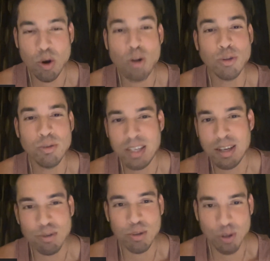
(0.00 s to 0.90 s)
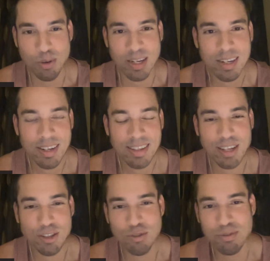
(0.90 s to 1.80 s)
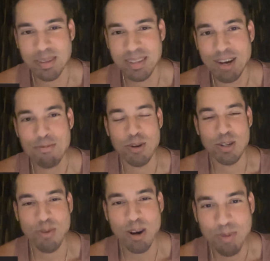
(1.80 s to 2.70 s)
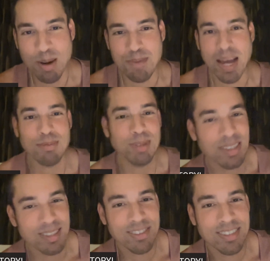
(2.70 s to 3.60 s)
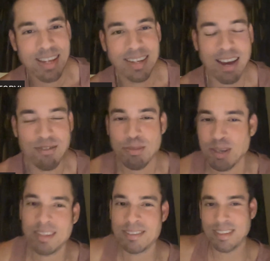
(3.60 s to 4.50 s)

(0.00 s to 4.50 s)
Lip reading: Also, Steve will do it. That dude from the Doug Boys walked right past me because it was like everybody,